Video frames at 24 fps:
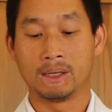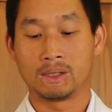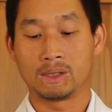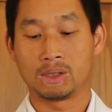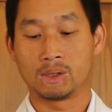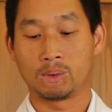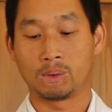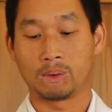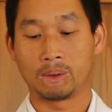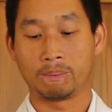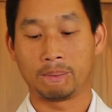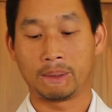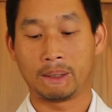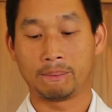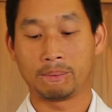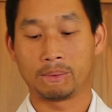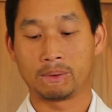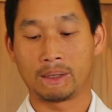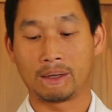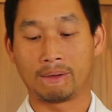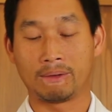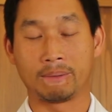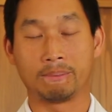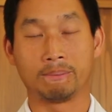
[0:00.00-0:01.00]
So with
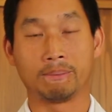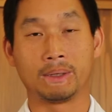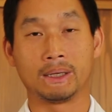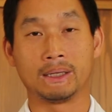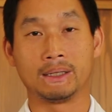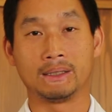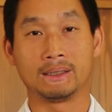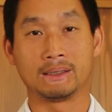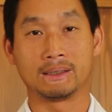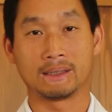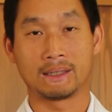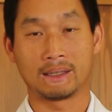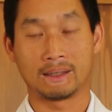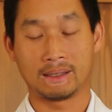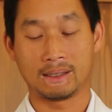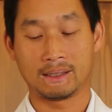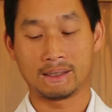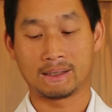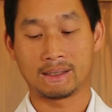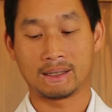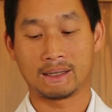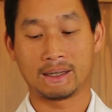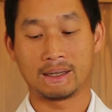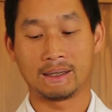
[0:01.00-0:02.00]
people having bunions on
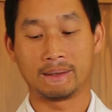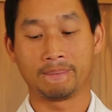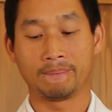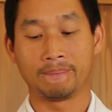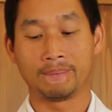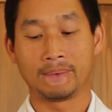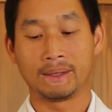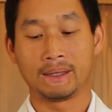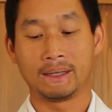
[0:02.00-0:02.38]
this side,